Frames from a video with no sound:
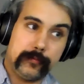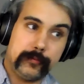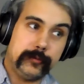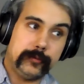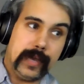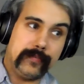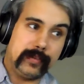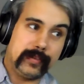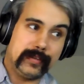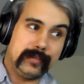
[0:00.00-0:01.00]
through
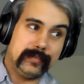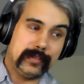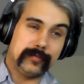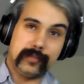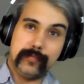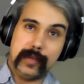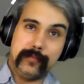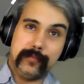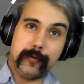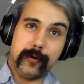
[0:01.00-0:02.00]
traffic that doesn't really
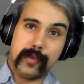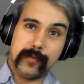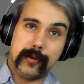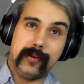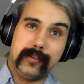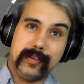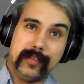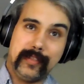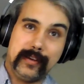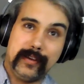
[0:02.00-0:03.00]
benefit waltham at
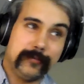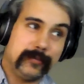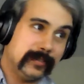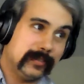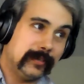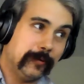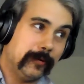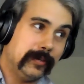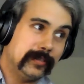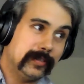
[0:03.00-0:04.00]
all other than increasing
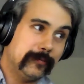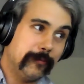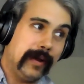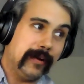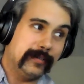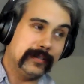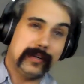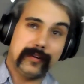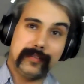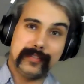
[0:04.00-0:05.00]
noise and wear and
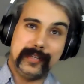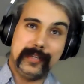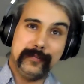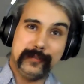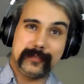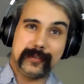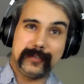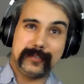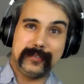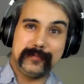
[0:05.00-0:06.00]
tear on the city
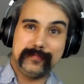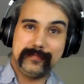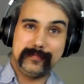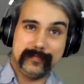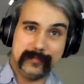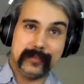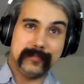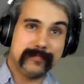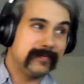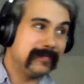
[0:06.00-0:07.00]
infrastructure so
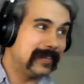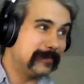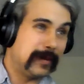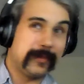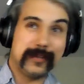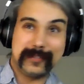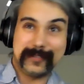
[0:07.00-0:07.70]
that's my thoughts